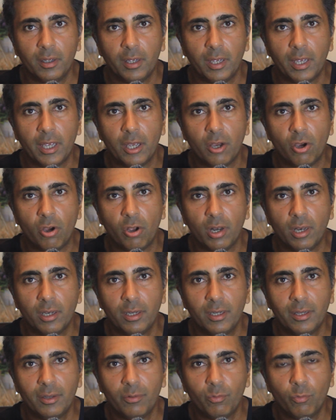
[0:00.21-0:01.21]
Hey all,
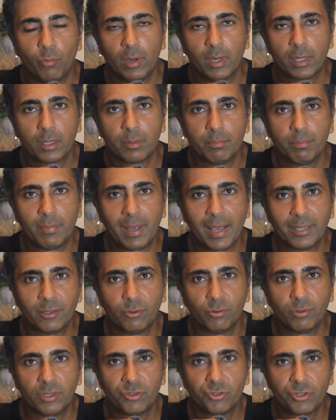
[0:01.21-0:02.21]
welcome back
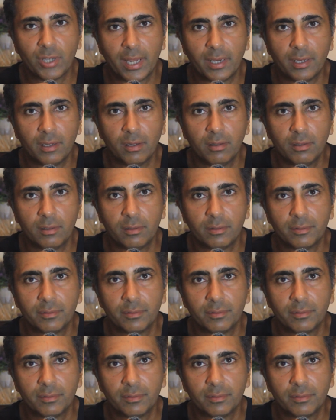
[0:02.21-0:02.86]
to the channel.